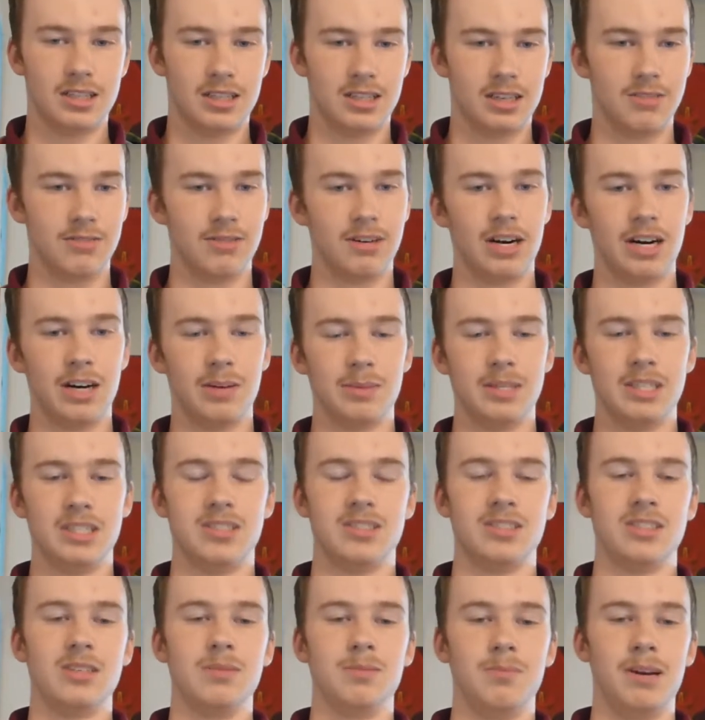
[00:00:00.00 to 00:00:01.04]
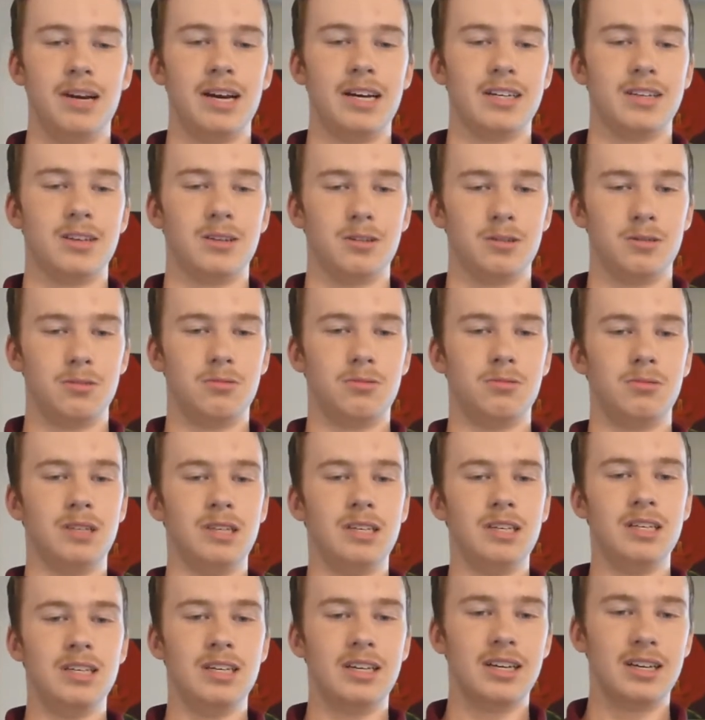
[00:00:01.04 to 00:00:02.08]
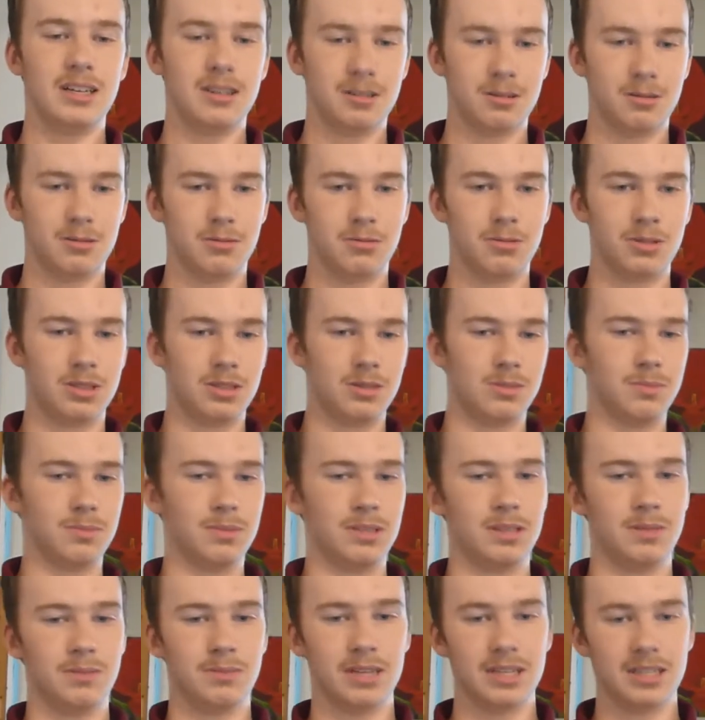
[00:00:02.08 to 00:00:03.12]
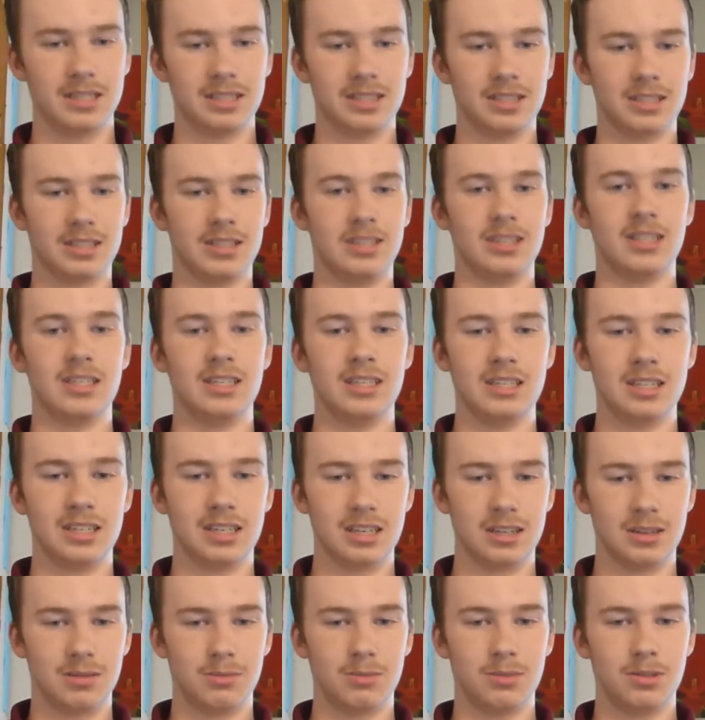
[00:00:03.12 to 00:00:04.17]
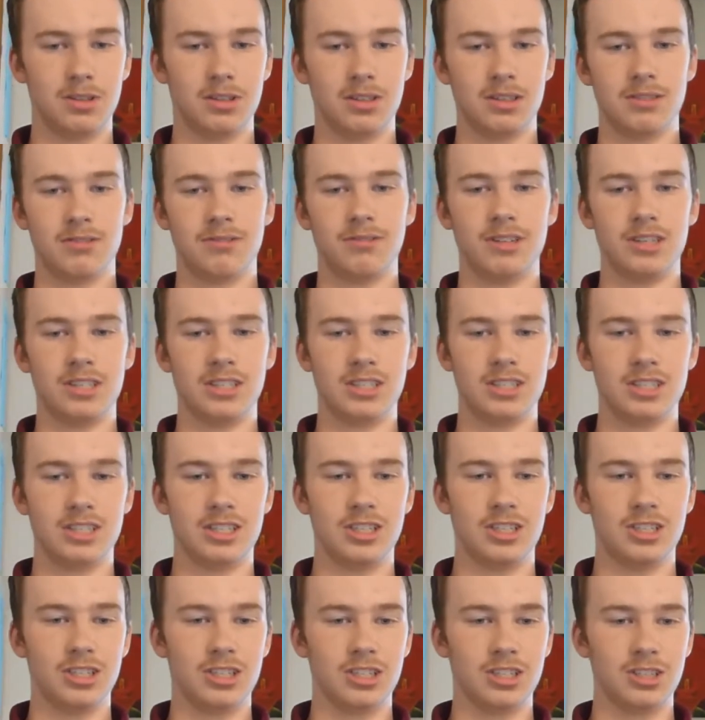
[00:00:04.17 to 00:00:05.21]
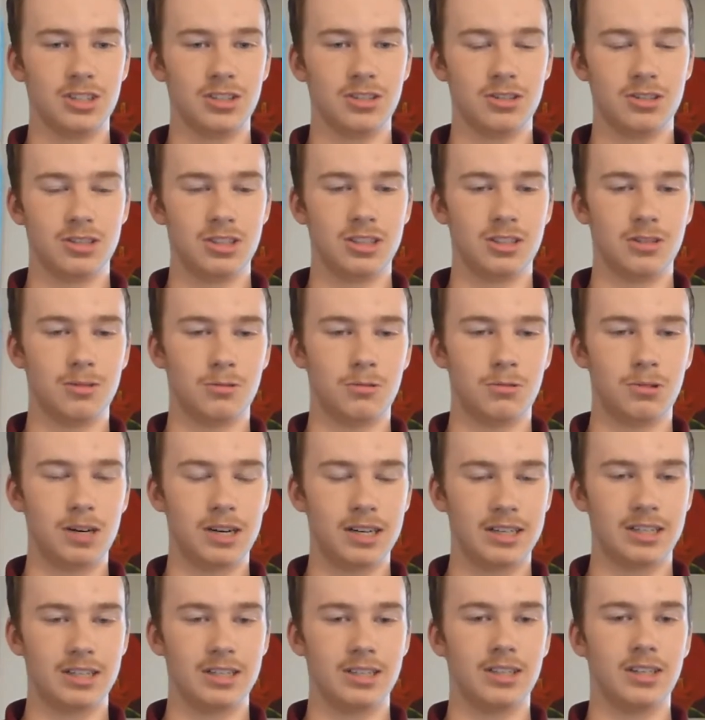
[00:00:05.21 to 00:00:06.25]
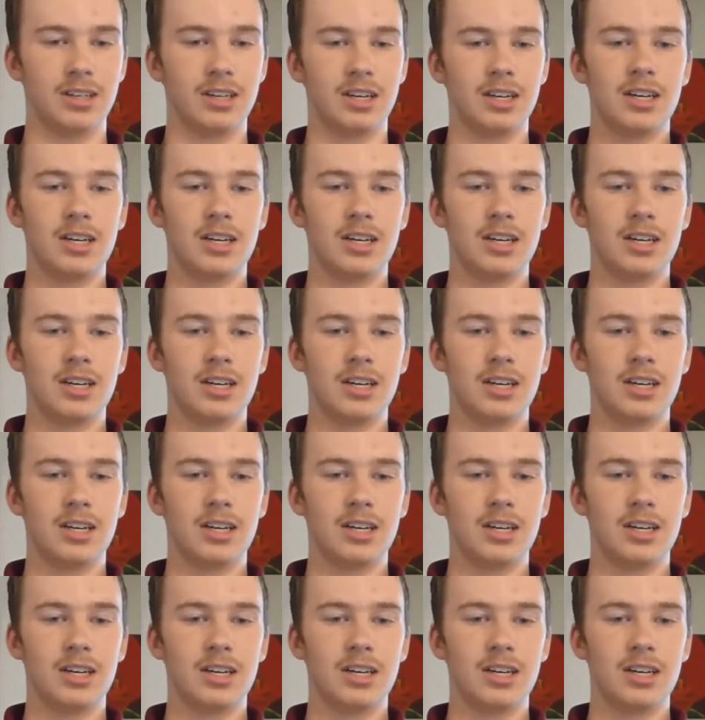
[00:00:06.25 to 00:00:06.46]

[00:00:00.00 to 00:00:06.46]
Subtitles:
environmental impact. We will be making clean and more efficient energy using water.